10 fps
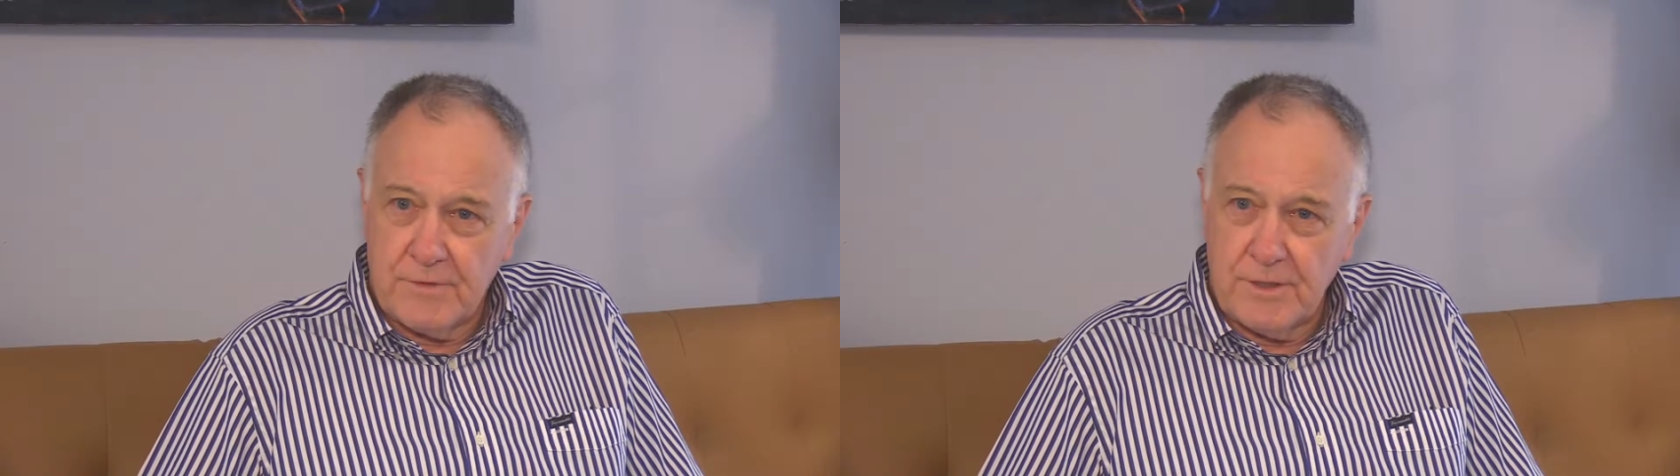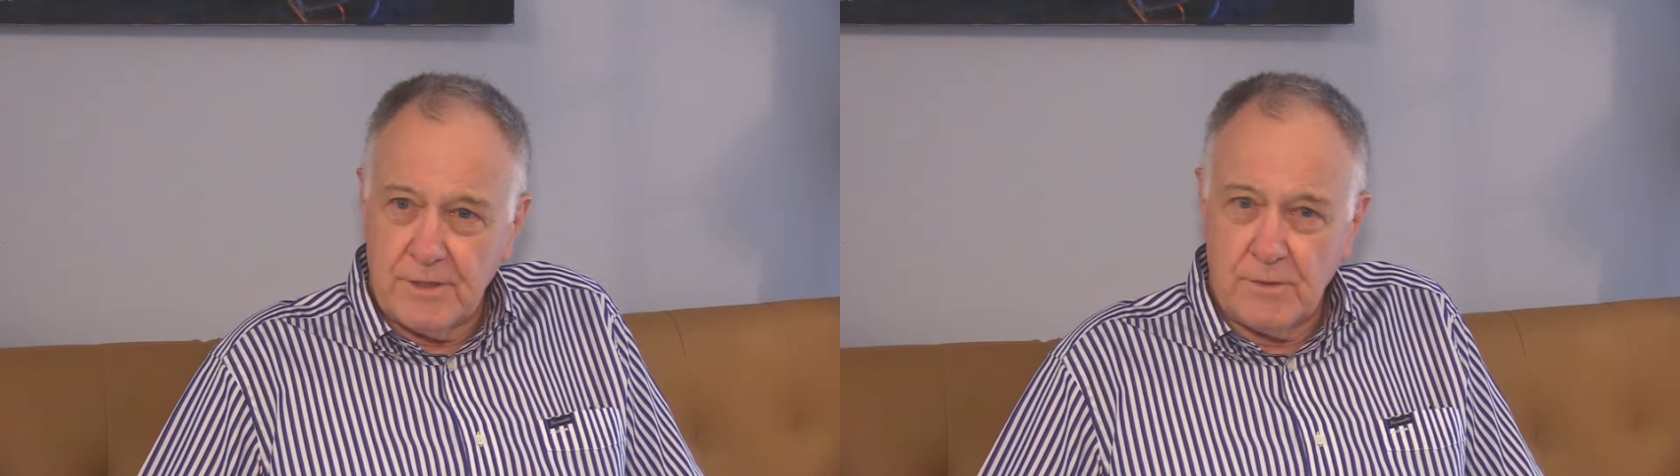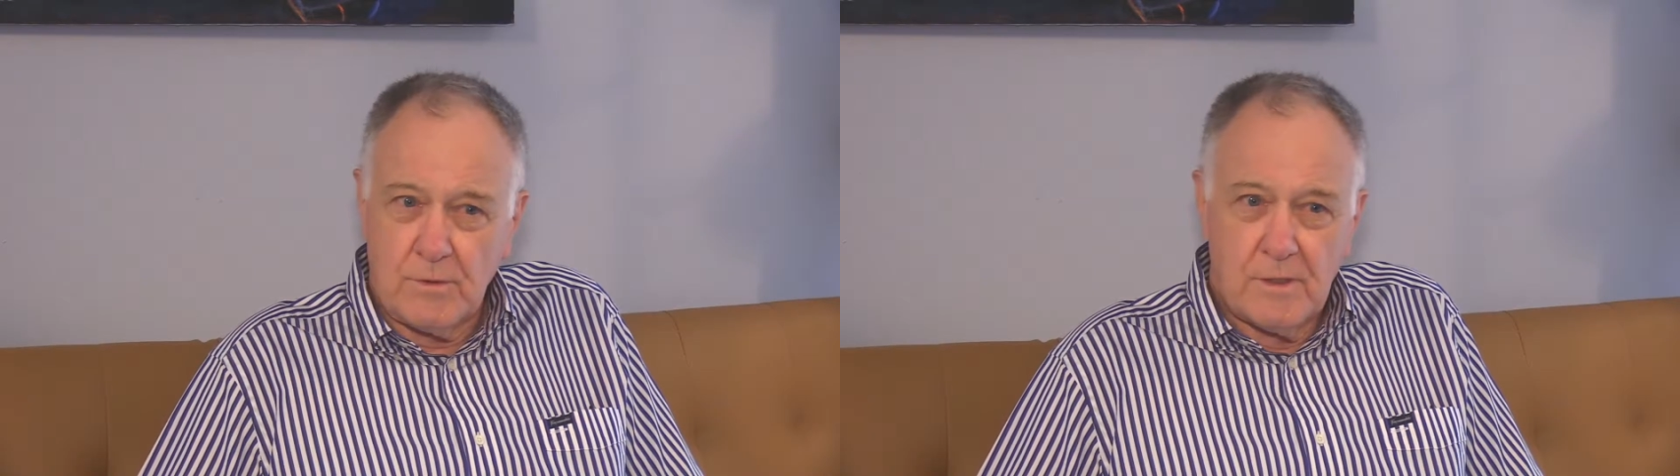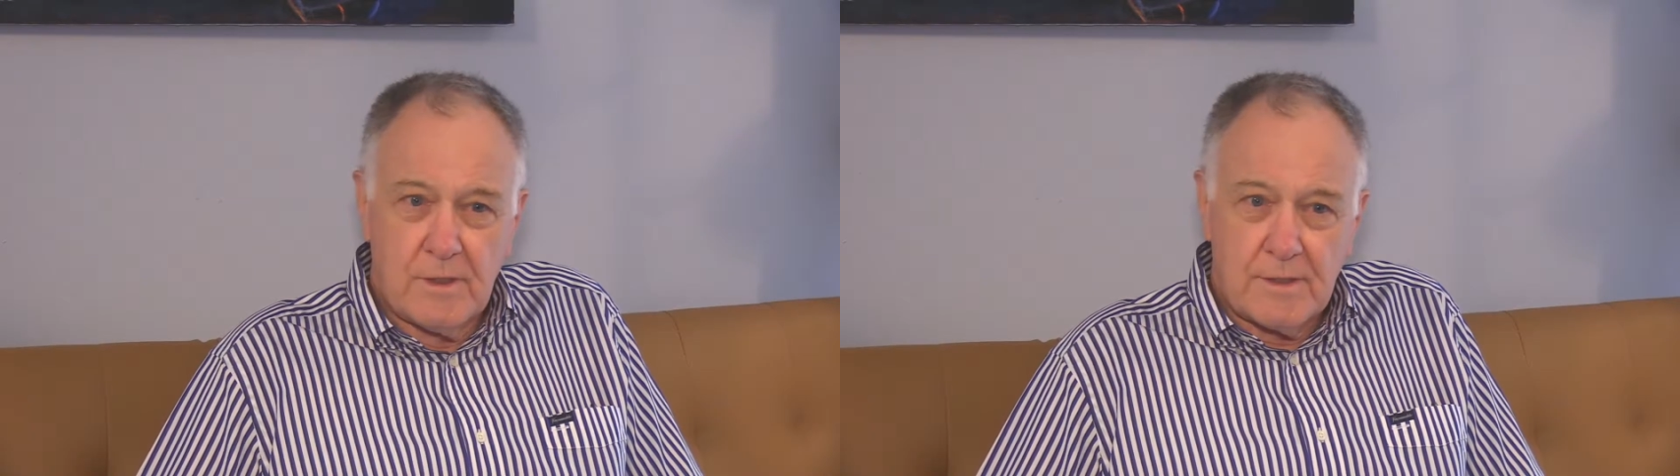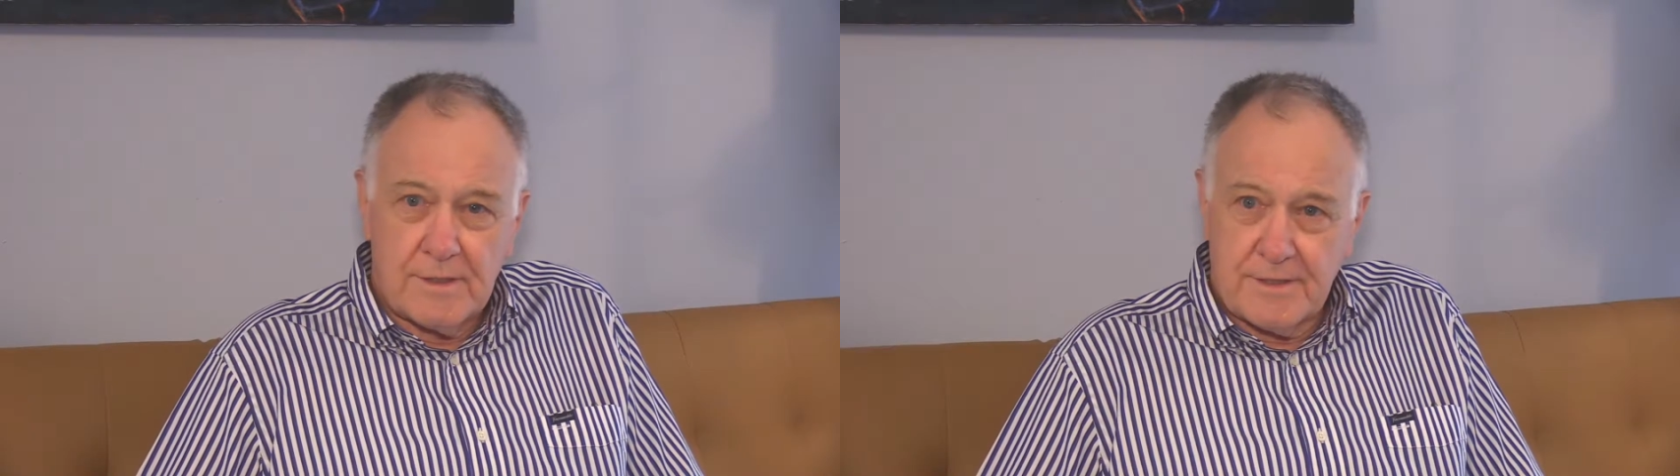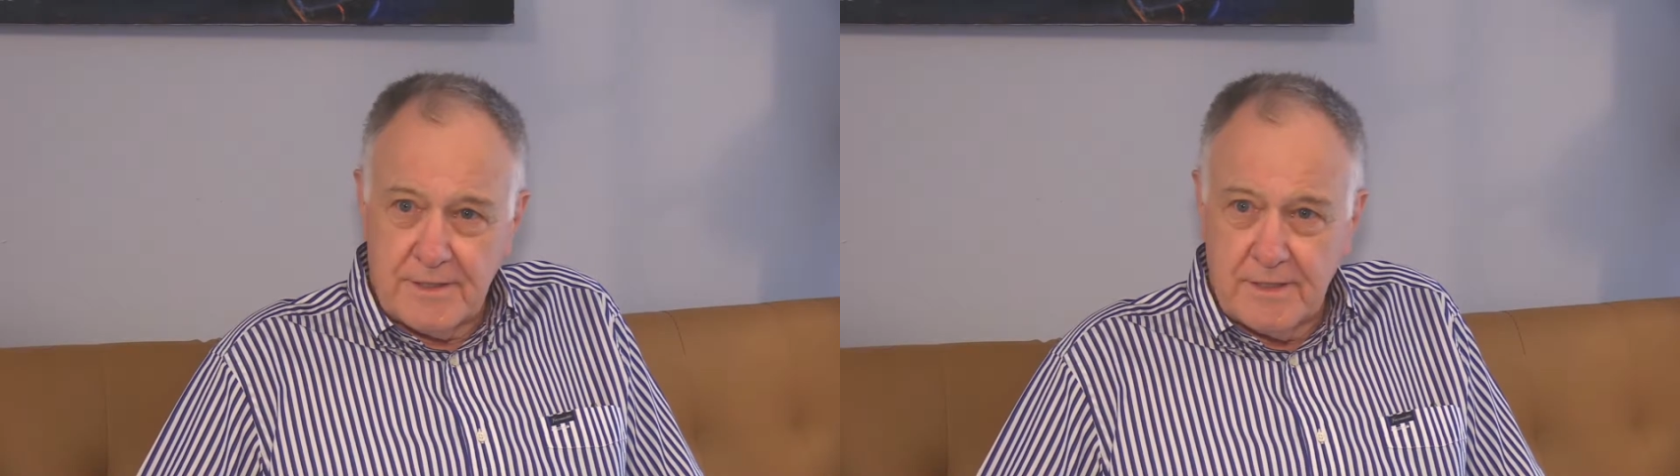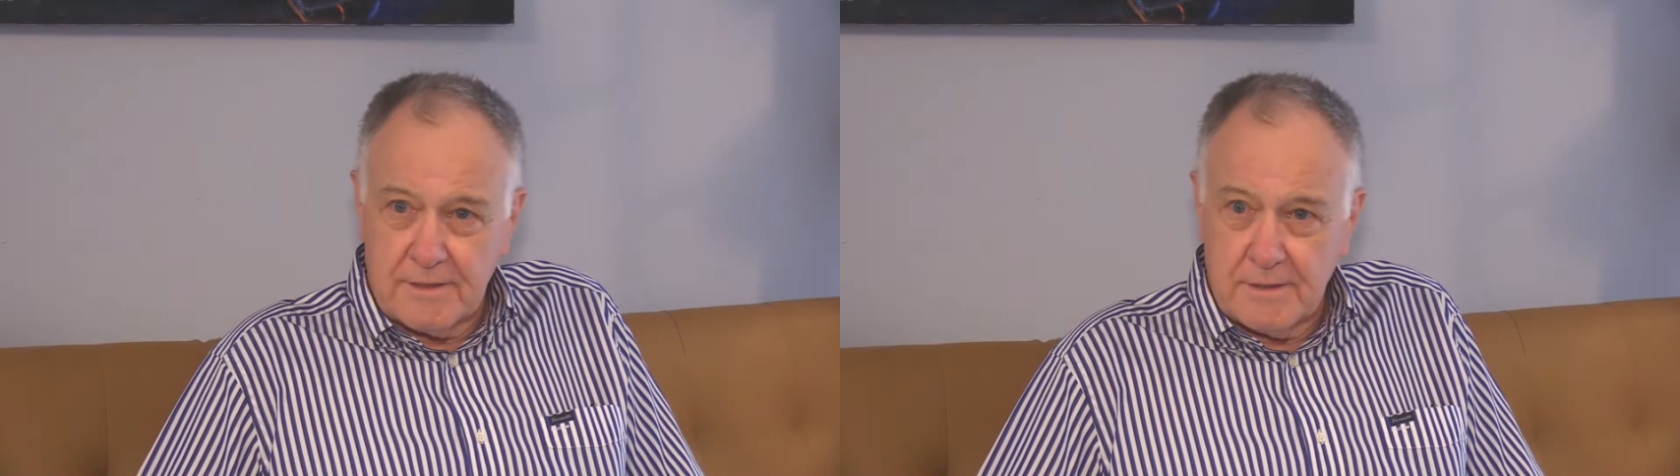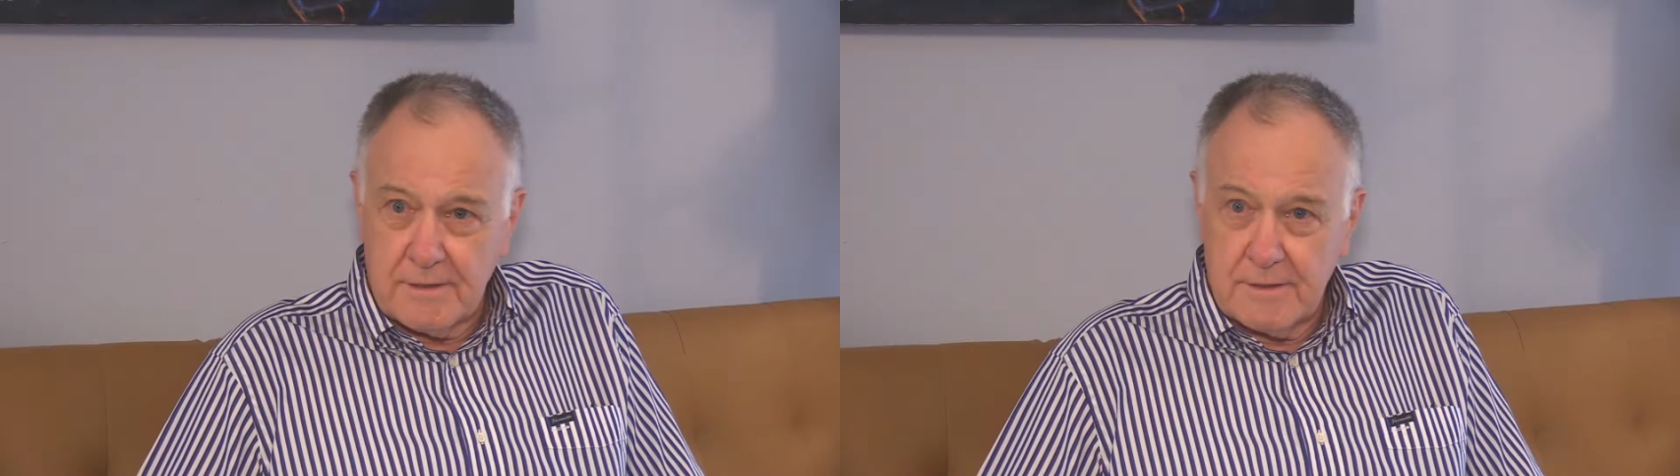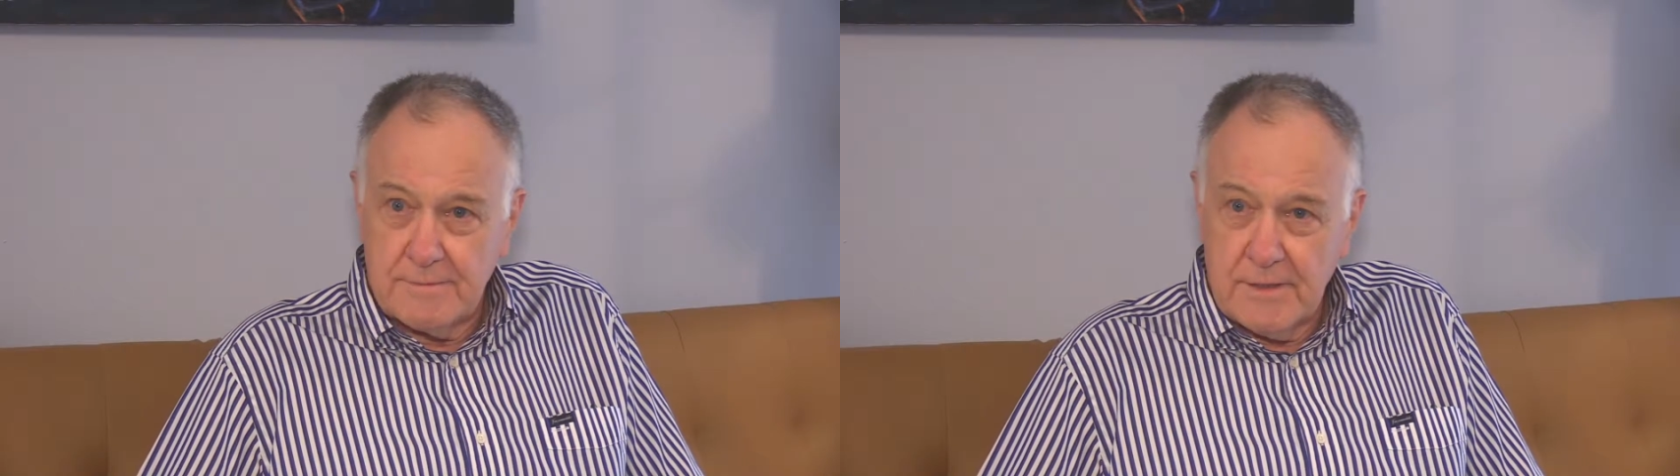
to the citizens.